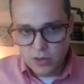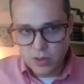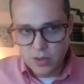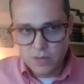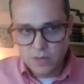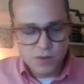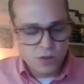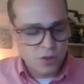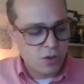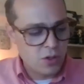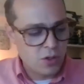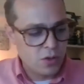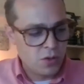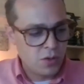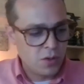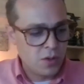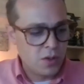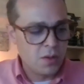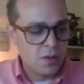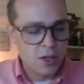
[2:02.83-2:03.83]
the director of
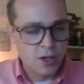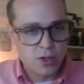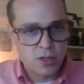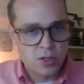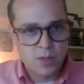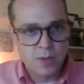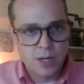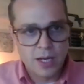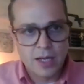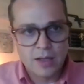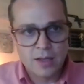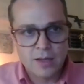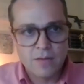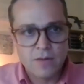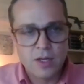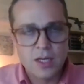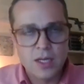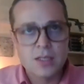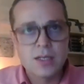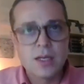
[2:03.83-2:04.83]
Student Union Leadership and
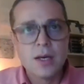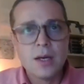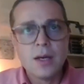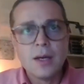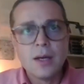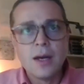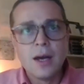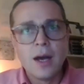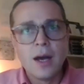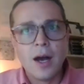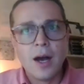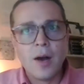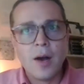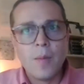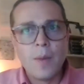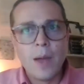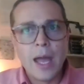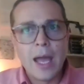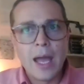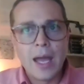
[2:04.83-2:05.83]
Activities,
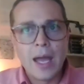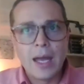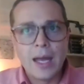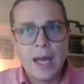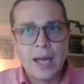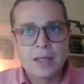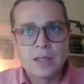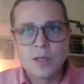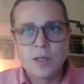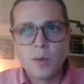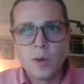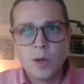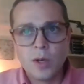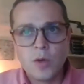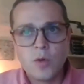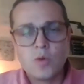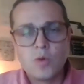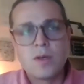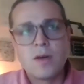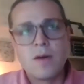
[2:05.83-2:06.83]
and as
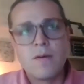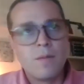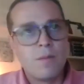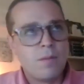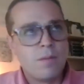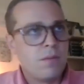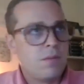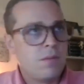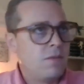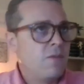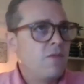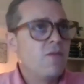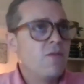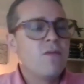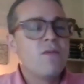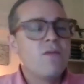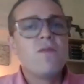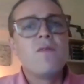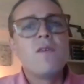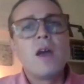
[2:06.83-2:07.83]
someone who's
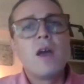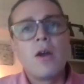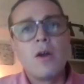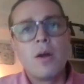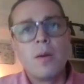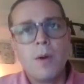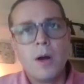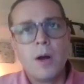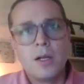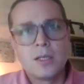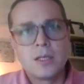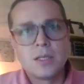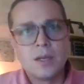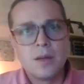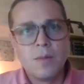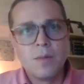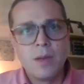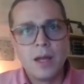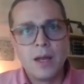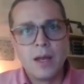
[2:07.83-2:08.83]
very
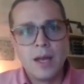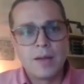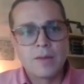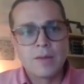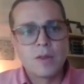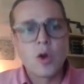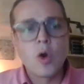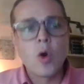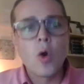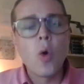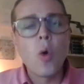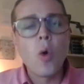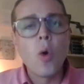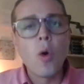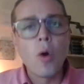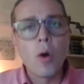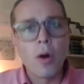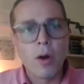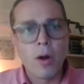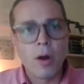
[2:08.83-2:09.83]
much been at the
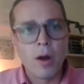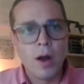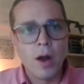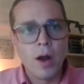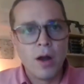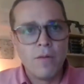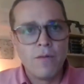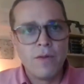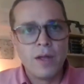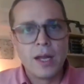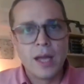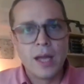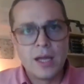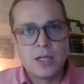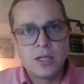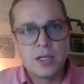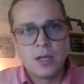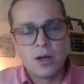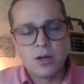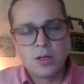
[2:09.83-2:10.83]
core of
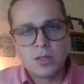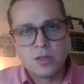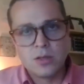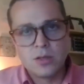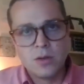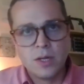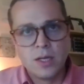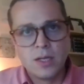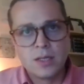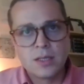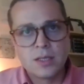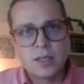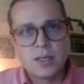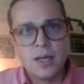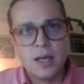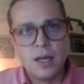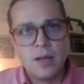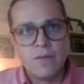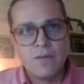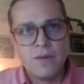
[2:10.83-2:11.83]
engaging our
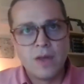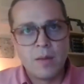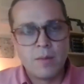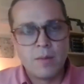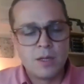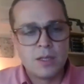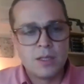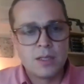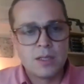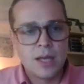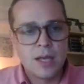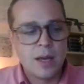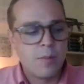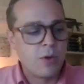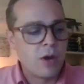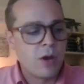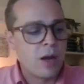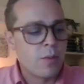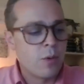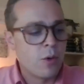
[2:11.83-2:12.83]
students and
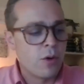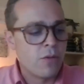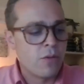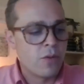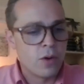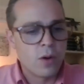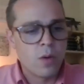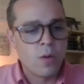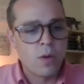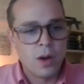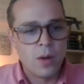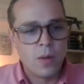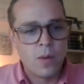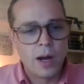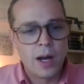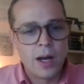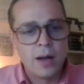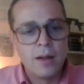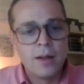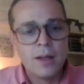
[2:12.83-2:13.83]
families at Brockport for
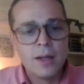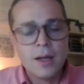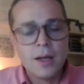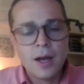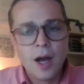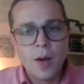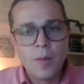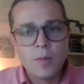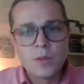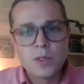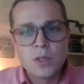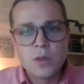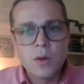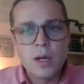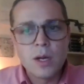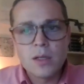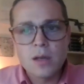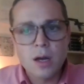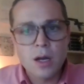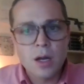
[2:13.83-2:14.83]
quite a while.
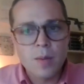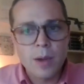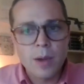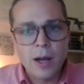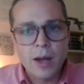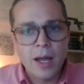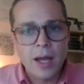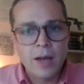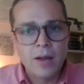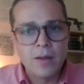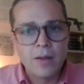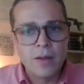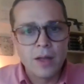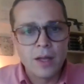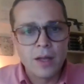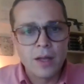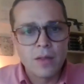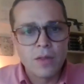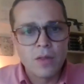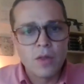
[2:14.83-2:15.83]
Do you want to talk about
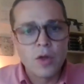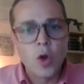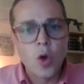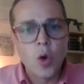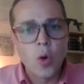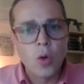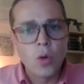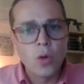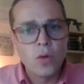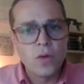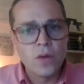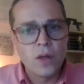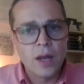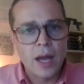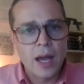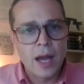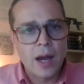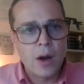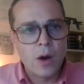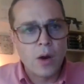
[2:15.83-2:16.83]
kind of like the
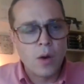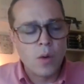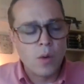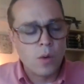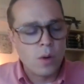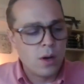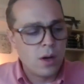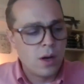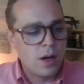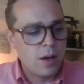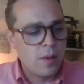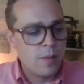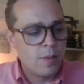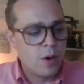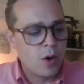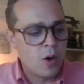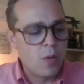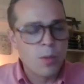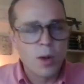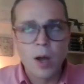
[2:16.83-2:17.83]
goals and how
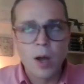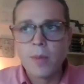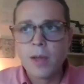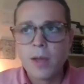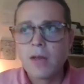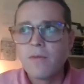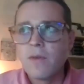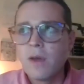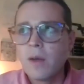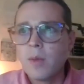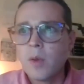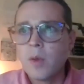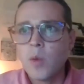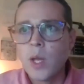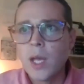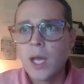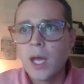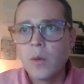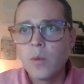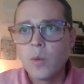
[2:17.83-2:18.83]
homecoming and
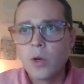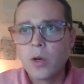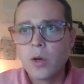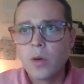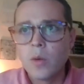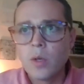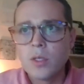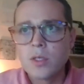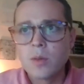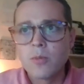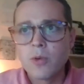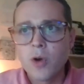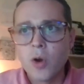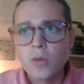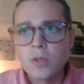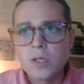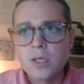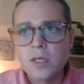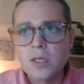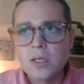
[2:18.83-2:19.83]
family weekend
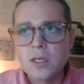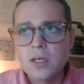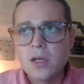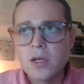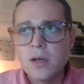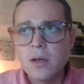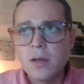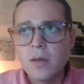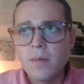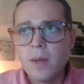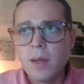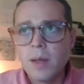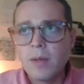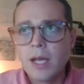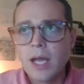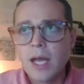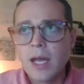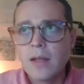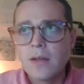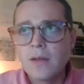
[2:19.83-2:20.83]
was approached this year,
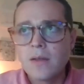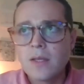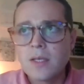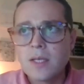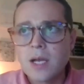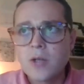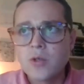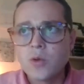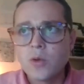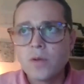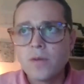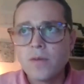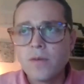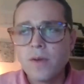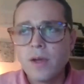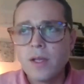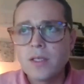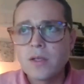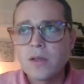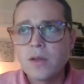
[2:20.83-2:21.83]
and maybe get into the
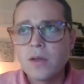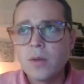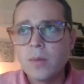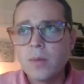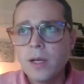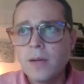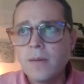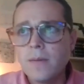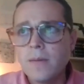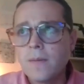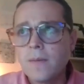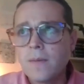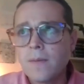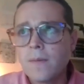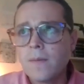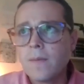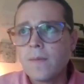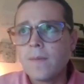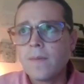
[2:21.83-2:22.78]
schedule of events a little bit?